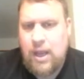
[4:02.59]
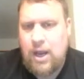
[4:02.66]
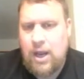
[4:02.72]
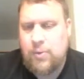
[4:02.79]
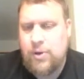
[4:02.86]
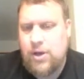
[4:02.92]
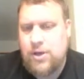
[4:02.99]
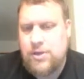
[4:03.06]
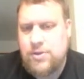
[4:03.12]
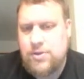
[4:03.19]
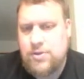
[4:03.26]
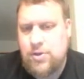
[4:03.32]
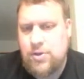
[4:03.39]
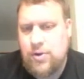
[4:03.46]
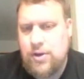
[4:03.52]
And we also
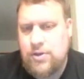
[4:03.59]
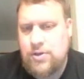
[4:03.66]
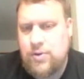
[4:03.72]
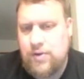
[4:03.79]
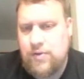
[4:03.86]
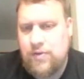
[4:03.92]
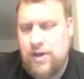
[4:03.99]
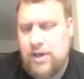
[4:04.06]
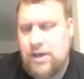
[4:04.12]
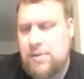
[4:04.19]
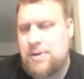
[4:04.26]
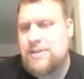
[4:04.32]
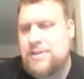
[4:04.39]
do it to infinity, because